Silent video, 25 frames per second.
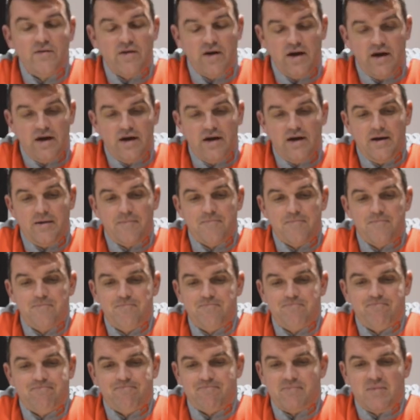Um,
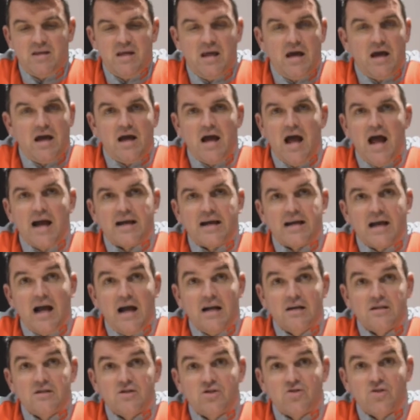yeah, I
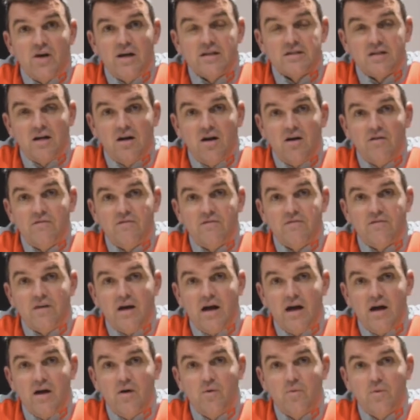can't stress enough that
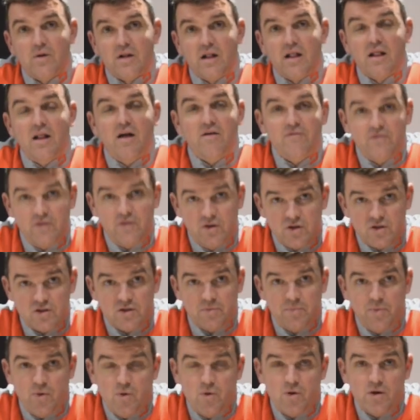I would love your
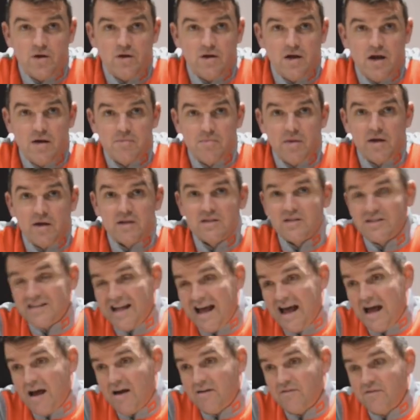support, and my
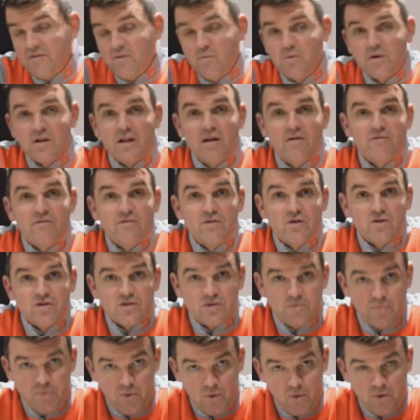staff would love your
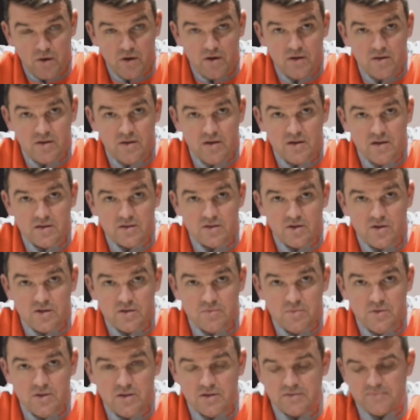support this
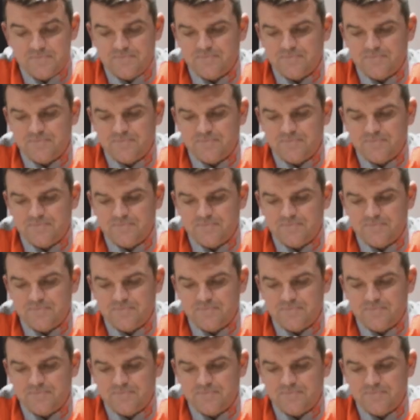Christmas.